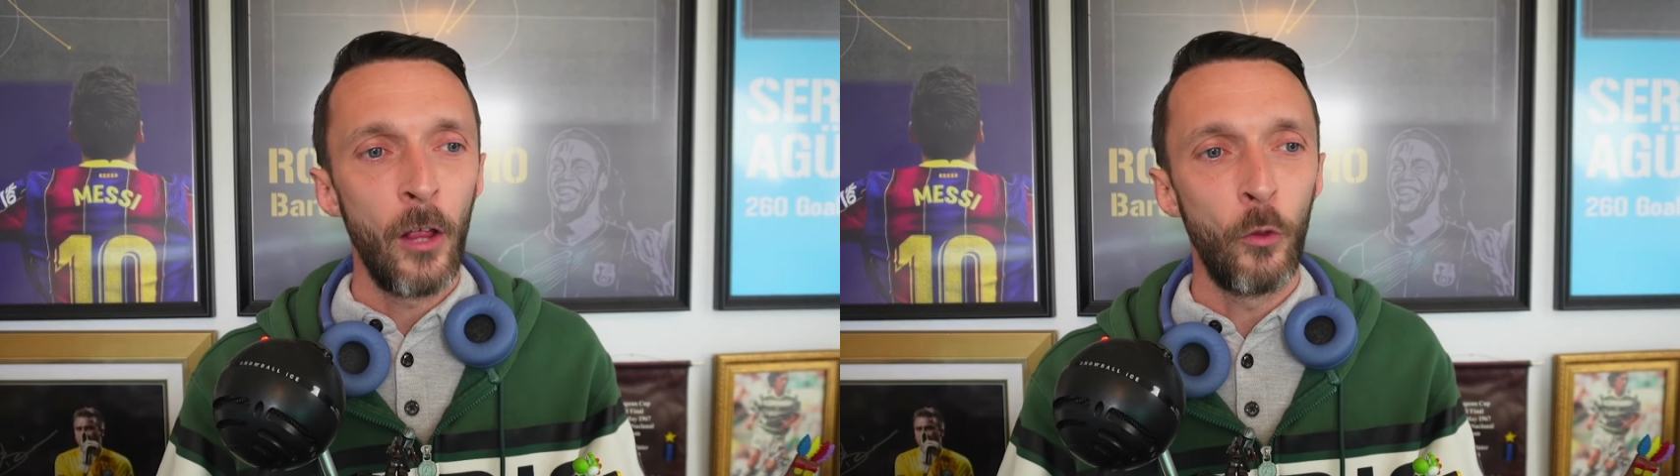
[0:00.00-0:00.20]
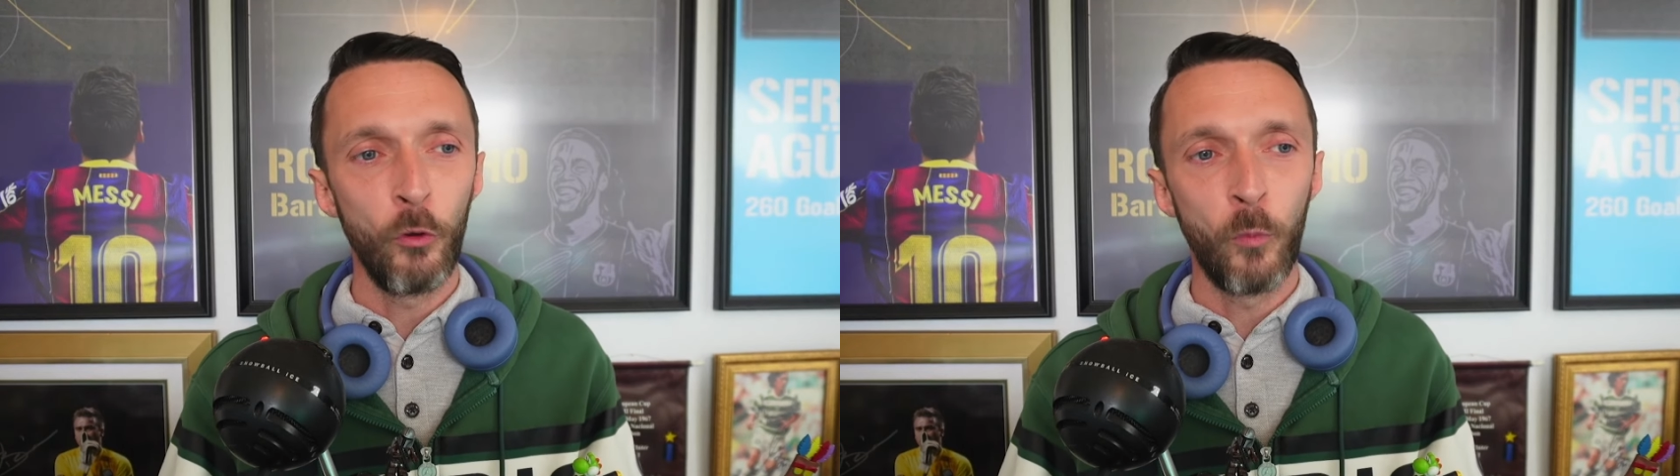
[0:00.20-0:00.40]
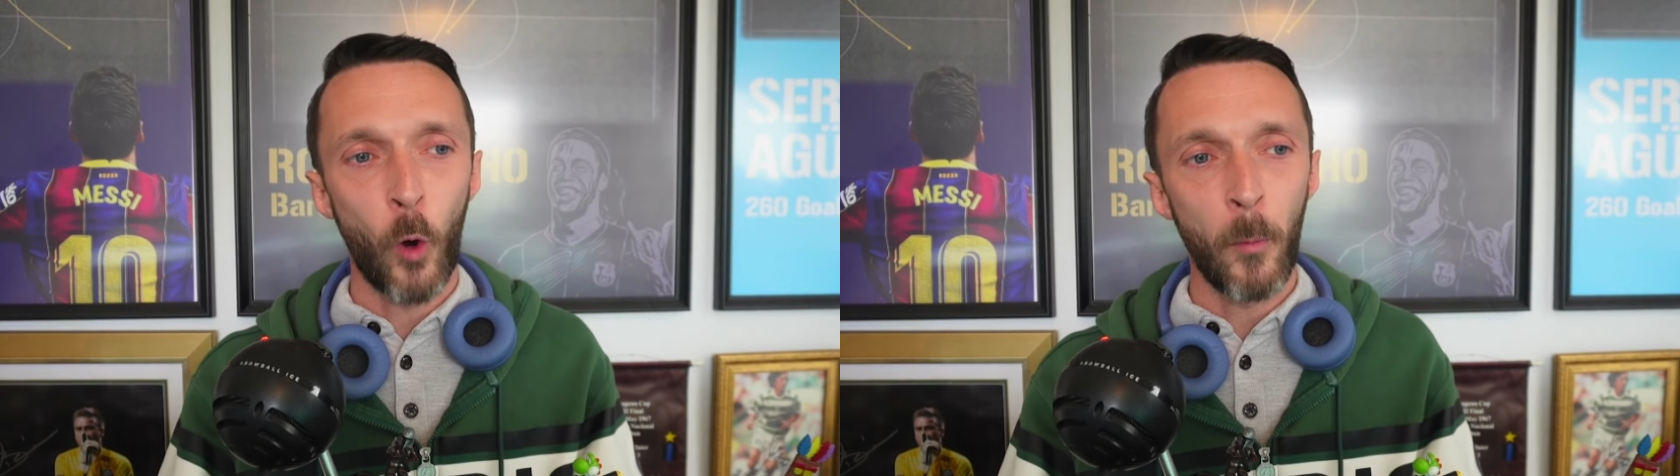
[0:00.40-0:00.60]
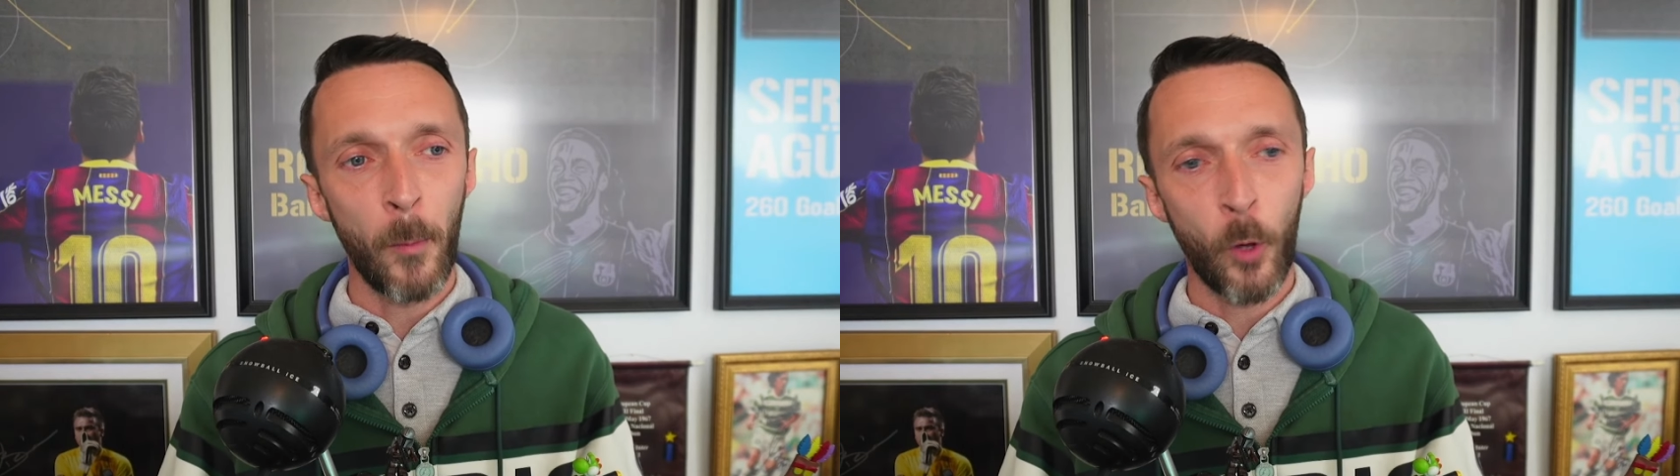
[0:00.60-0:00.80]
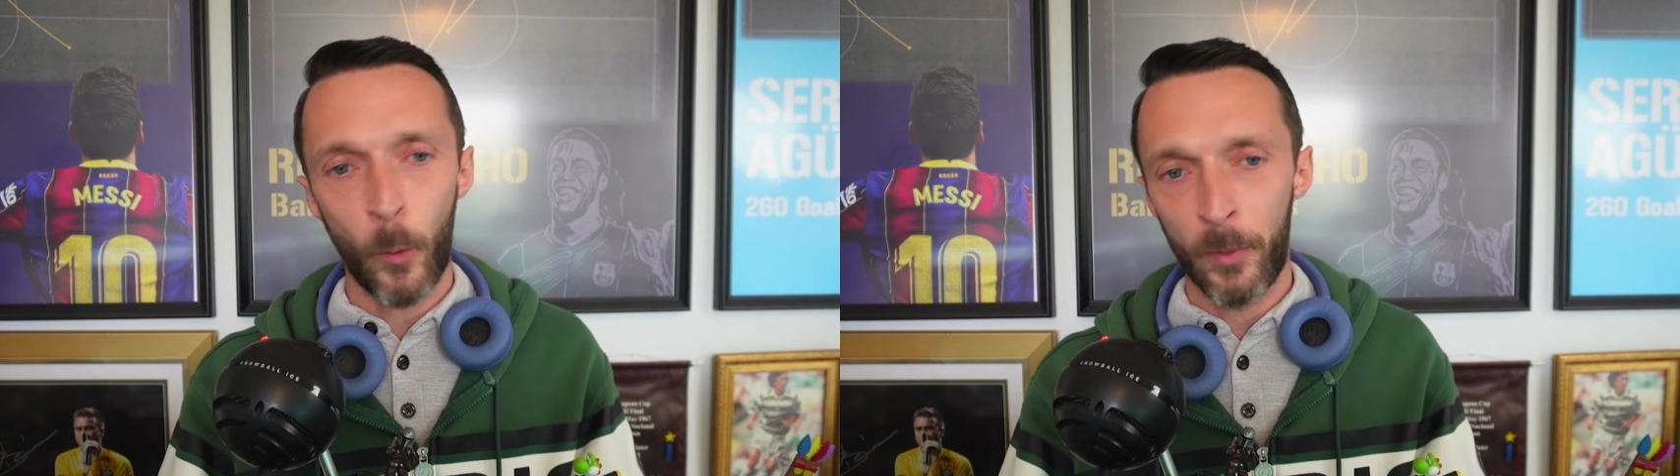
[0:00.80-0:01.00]
those
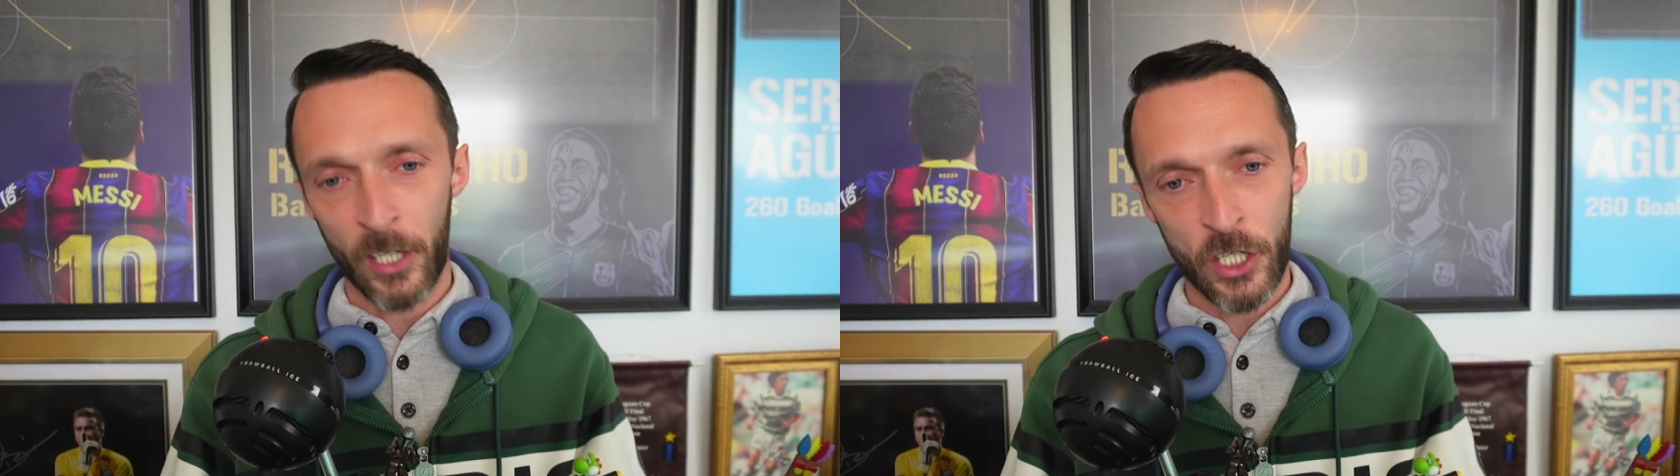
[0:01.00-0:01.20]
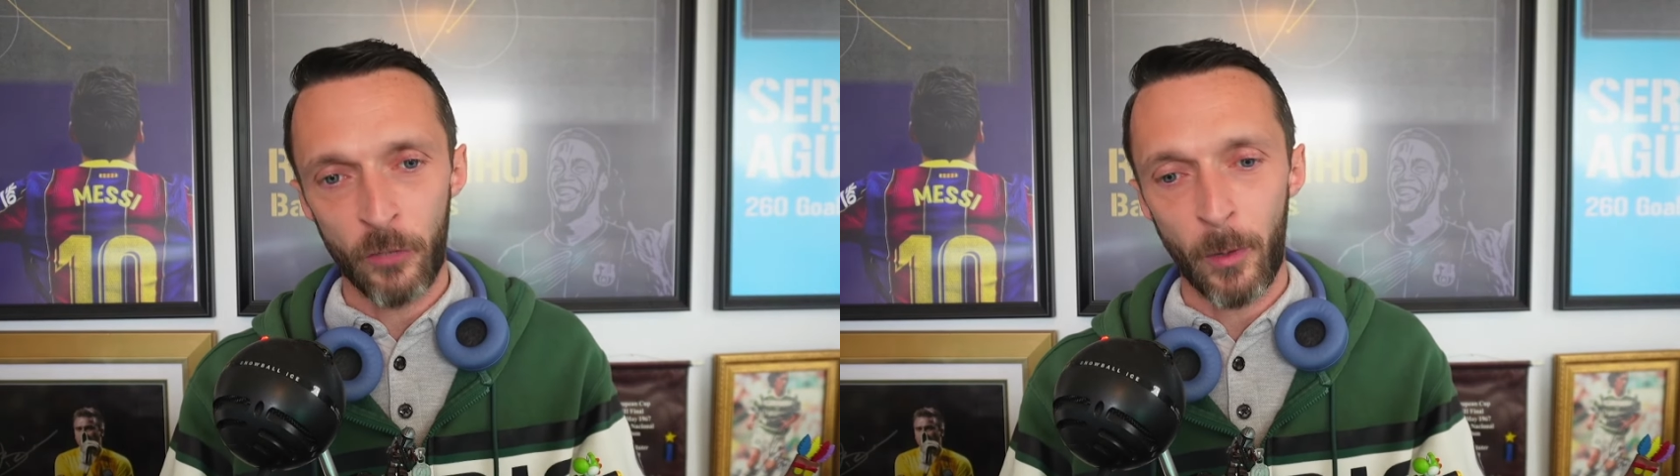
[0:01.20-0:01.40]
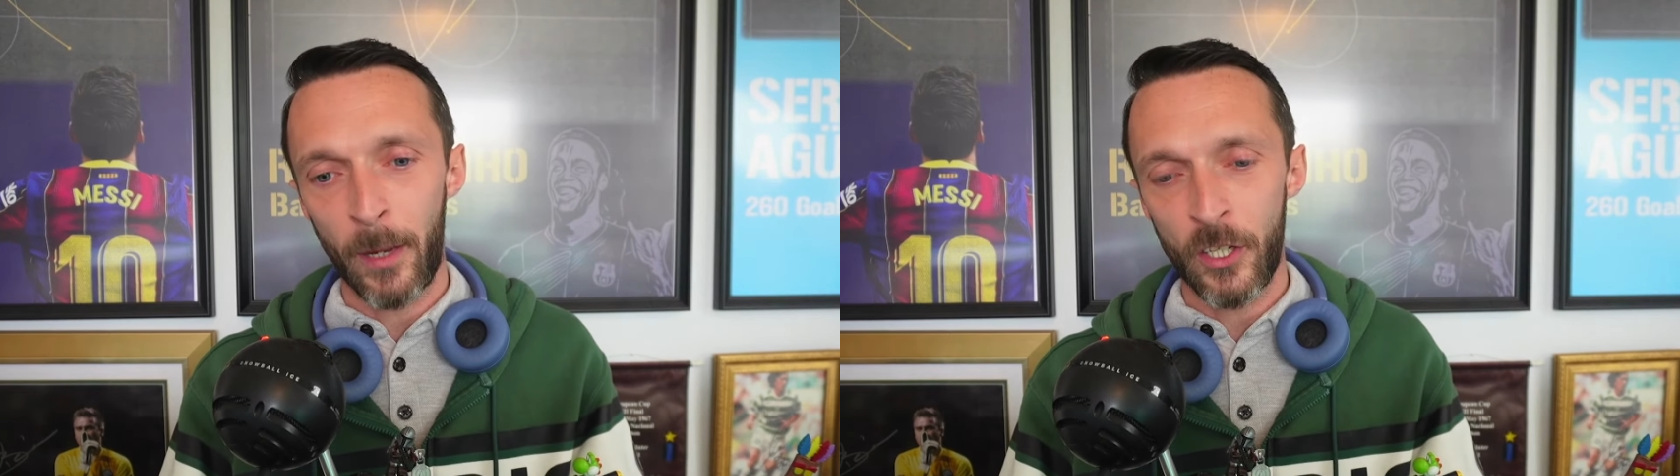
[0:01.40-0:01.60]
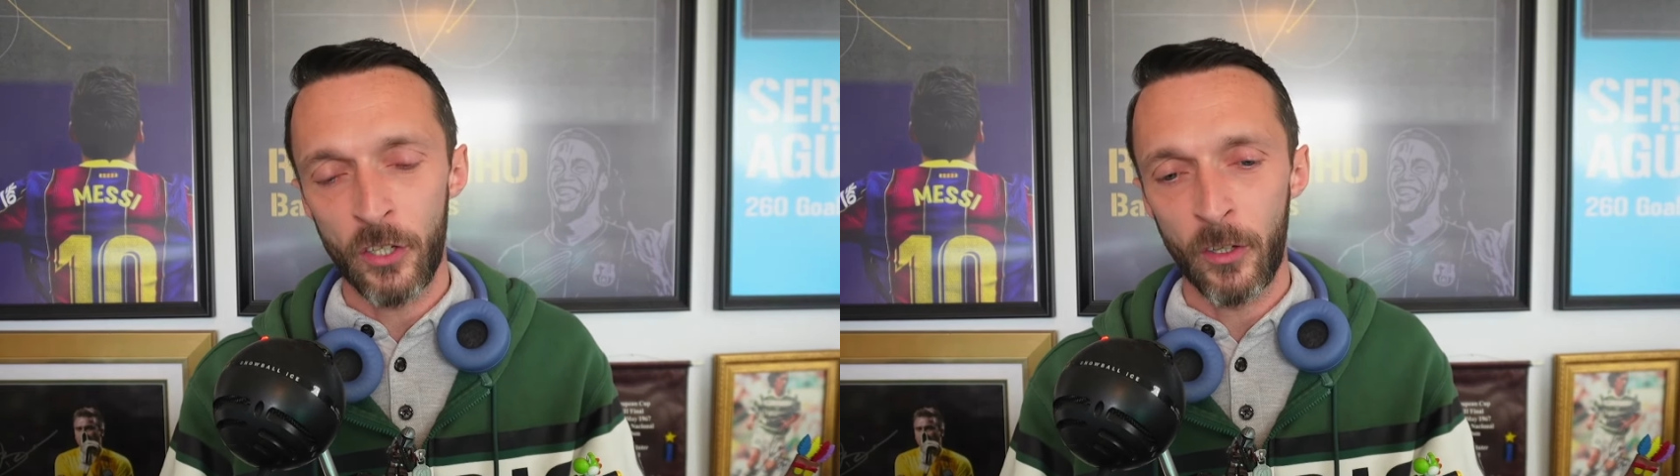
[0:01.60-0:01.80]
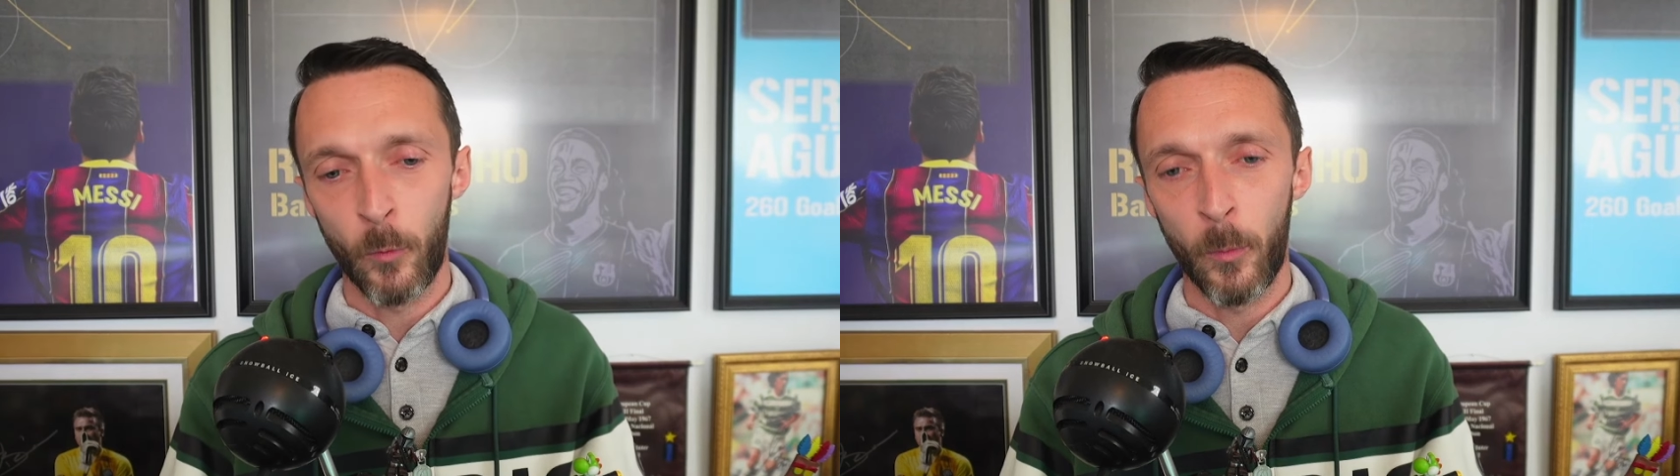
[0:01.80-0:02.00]
warm-up competitions we
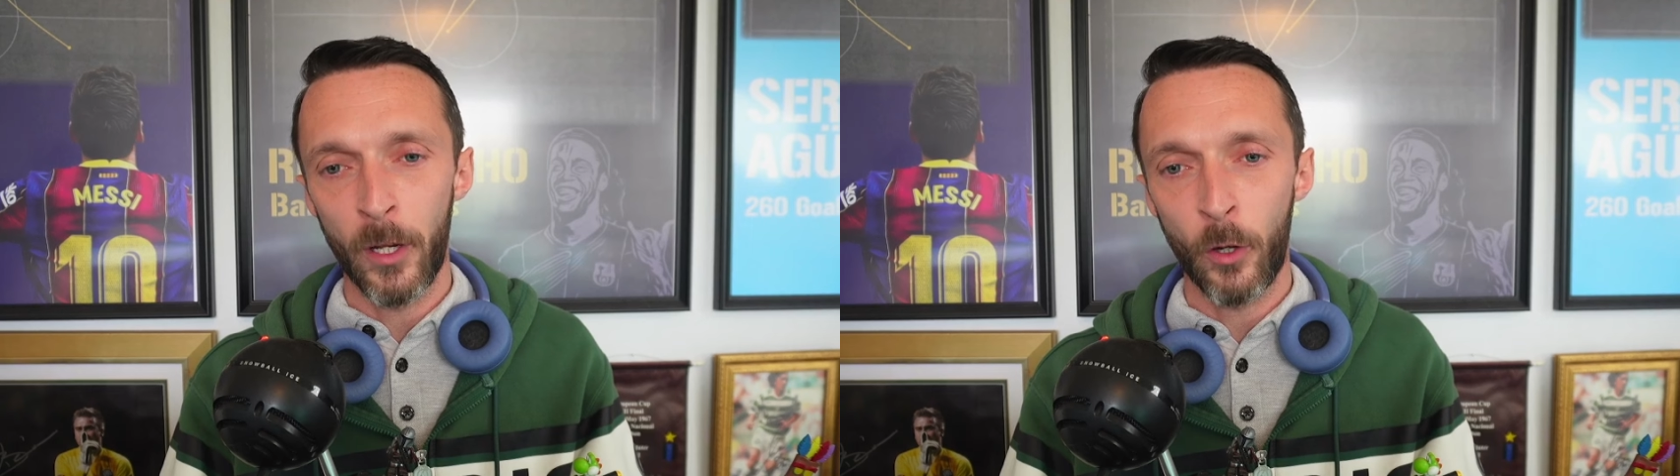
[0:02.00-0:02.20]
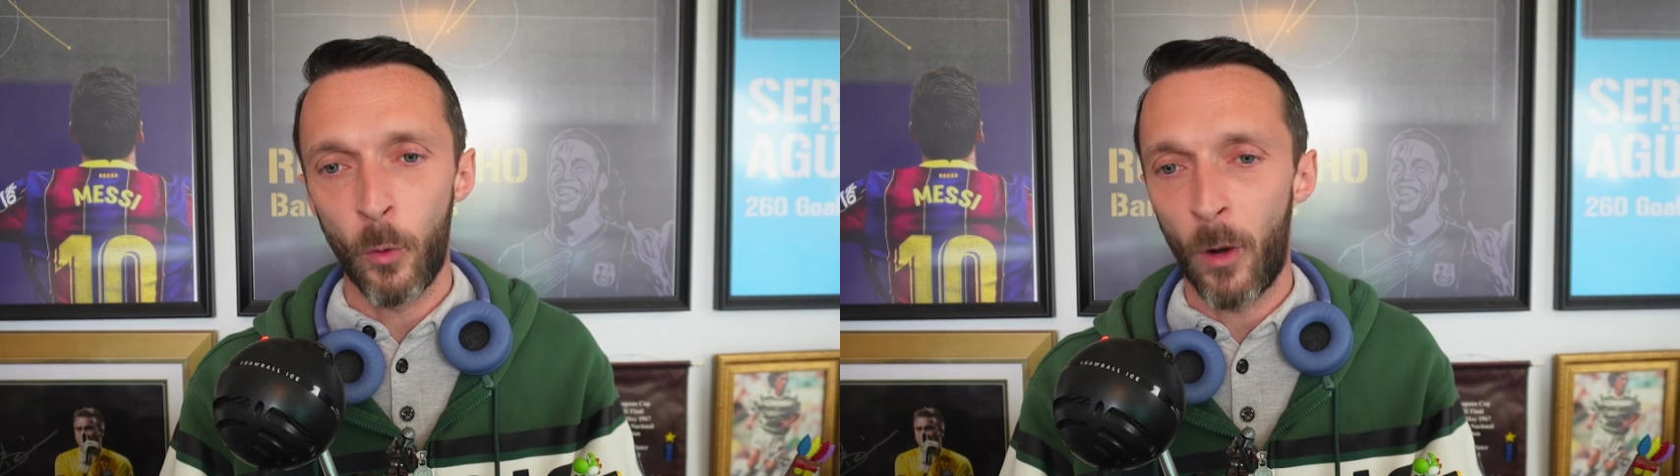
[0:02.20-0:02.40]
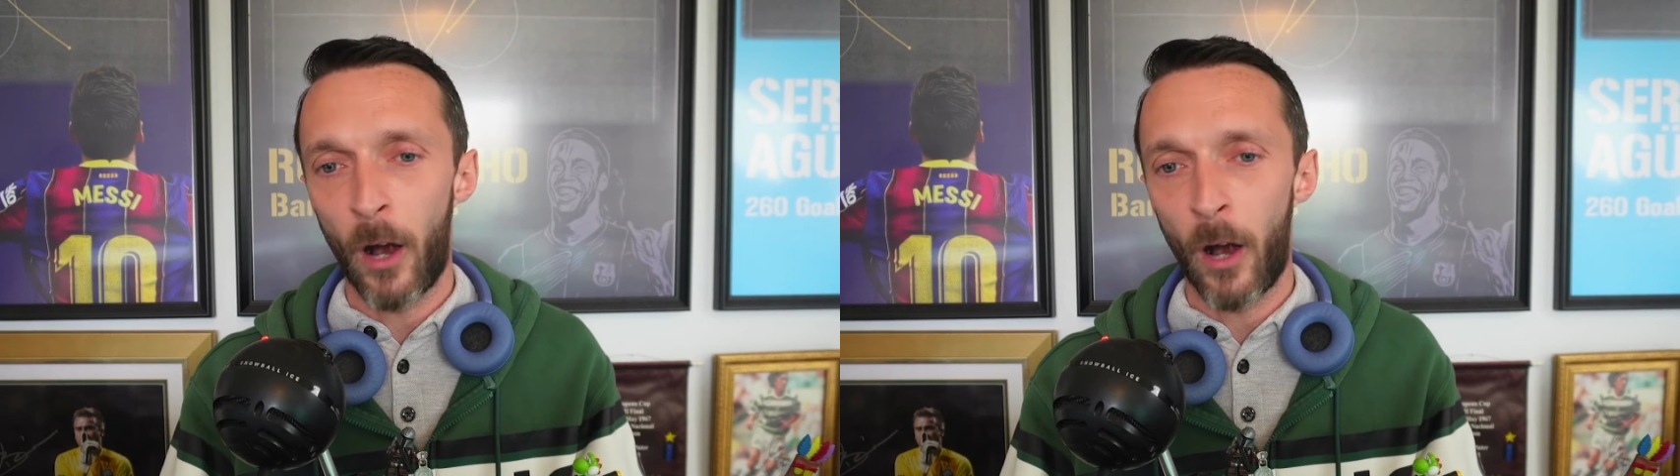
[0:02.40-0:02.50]
mentioned a moment ago